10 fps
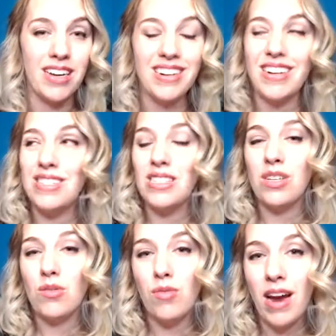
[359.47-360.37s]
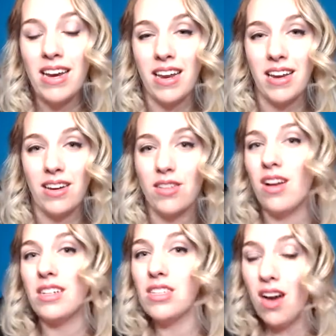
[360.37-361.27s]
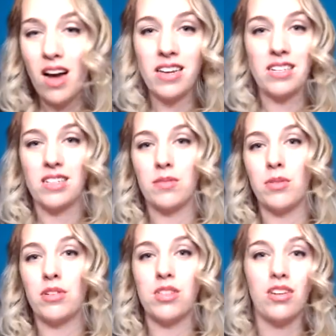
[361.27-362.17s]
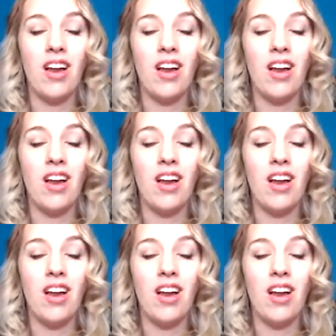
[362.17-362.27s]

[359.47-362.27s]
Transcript: because it's in writing. You're not talking to the person.